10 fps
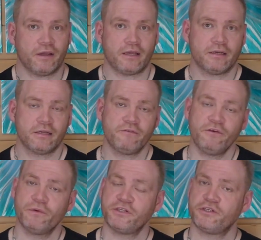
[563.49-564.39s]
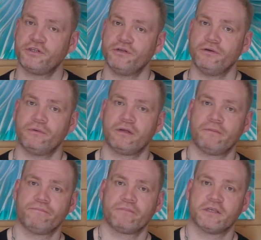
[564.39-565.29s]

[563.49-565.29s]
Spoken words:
and if you wish to